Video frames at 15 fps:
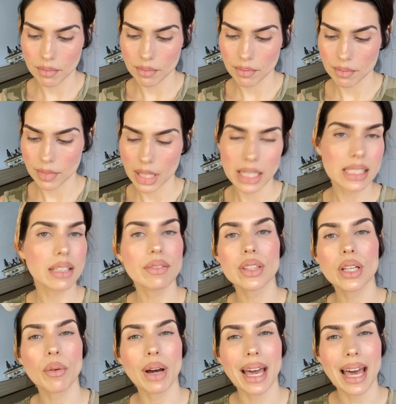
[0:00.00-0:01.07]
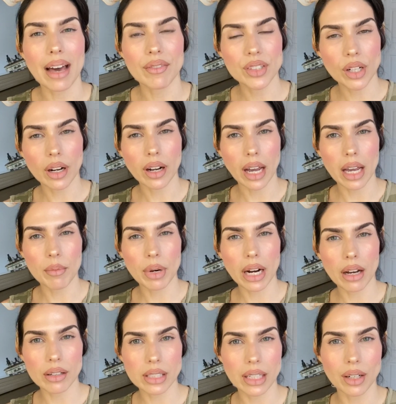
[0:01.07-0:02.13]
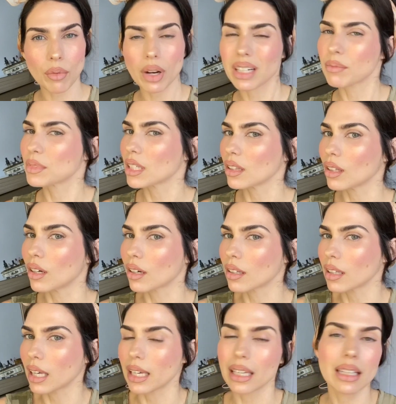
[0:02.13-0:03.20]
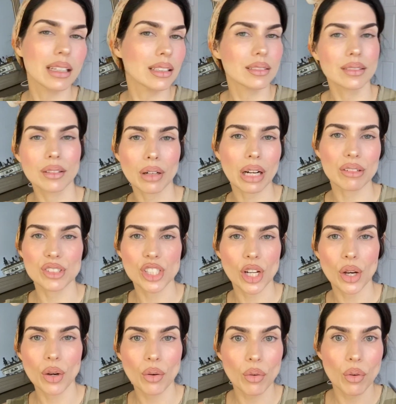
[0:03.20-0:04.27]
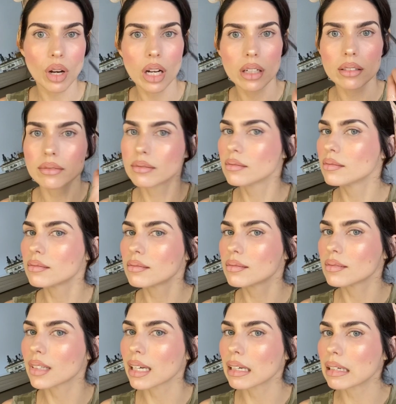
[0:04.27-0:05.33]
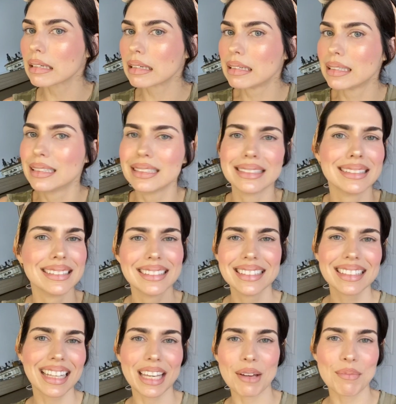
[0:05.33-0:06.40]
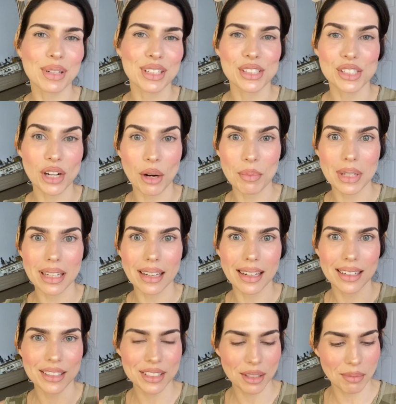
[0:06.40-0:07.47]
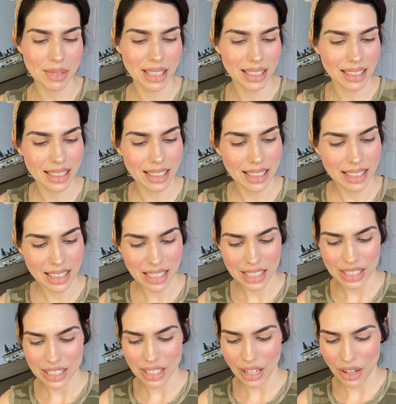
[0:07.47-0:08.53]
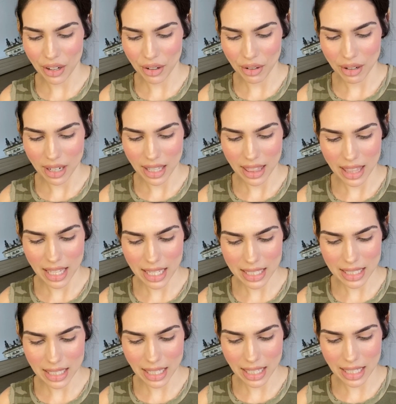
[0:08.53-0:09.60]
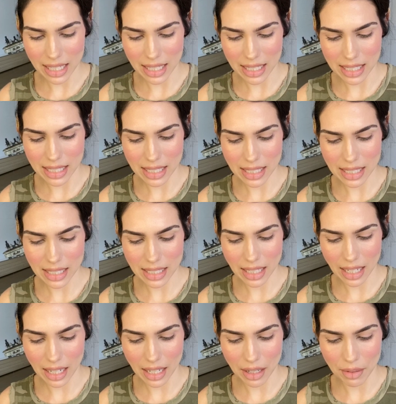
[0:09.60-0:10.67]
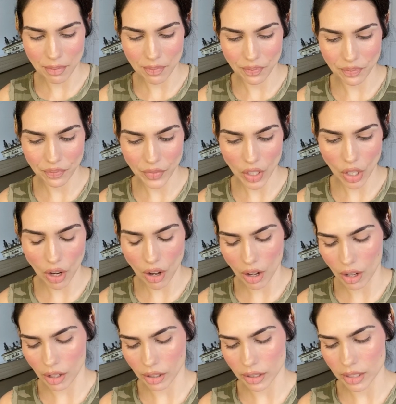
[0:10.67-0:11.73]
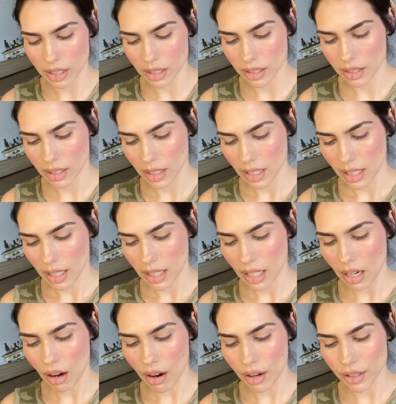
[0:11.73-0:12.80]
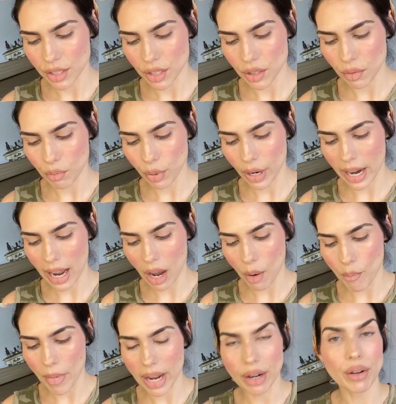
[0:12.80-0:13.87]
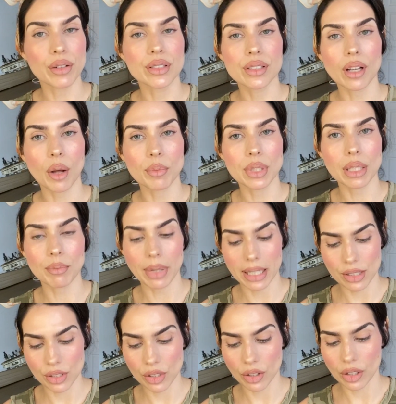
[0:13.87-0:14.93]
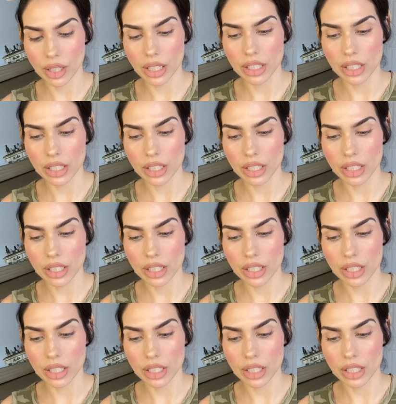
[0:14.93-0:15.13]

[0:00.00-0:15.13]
because even though I have dark eyebrows, I don't want them to look like Groucho, like like I put a Sharpie on or something. So this is called the Arch Brow Micro Sculpting Pencil, and